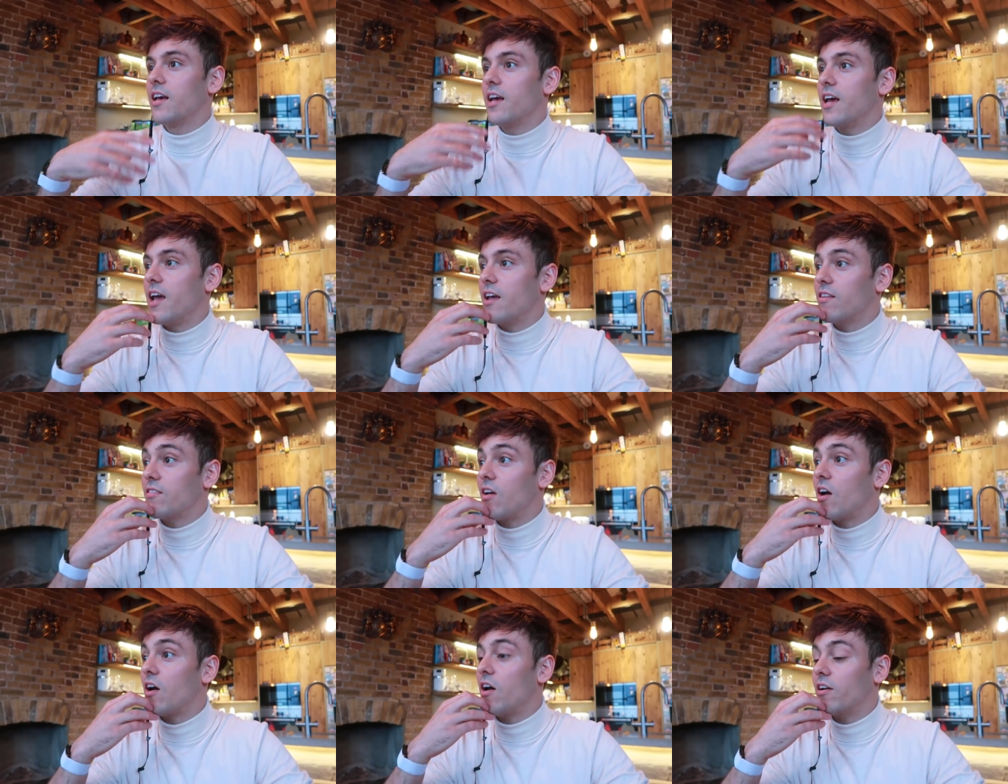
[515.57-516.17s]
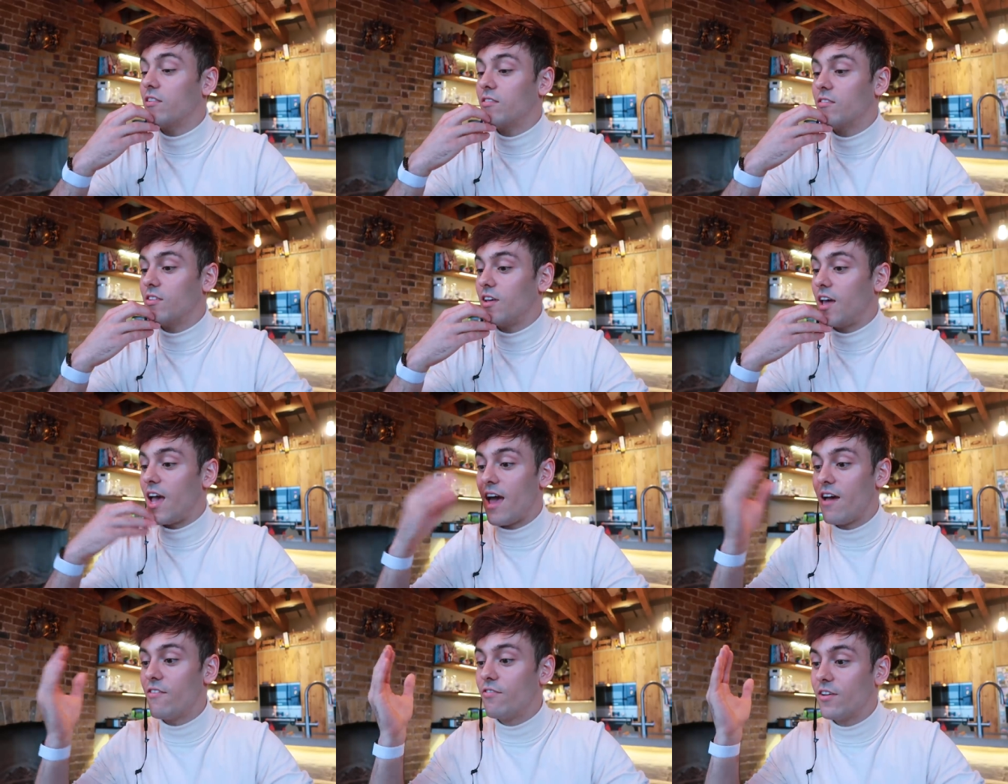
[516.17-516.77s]
it's hard
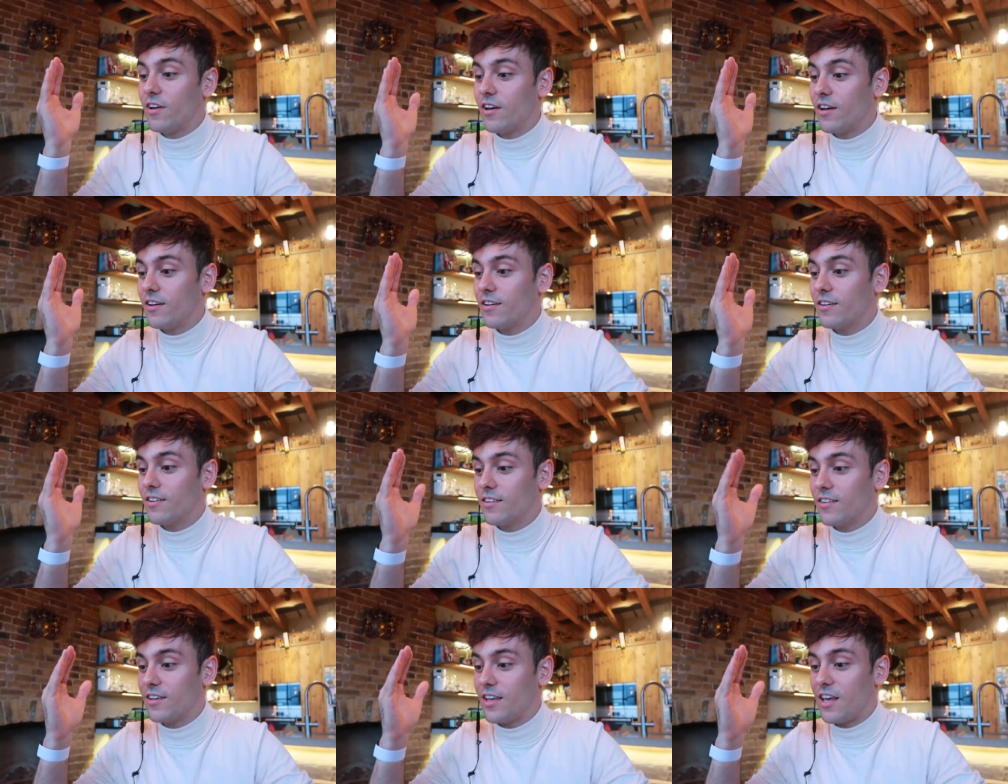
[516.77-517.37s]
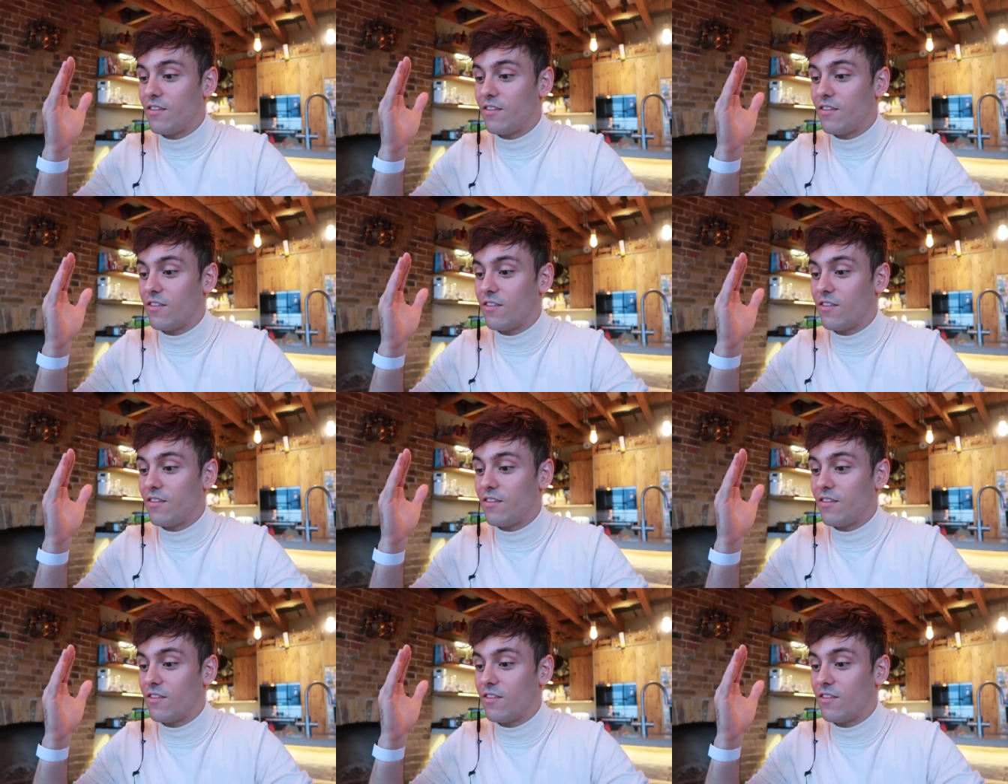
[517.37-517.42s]
to ever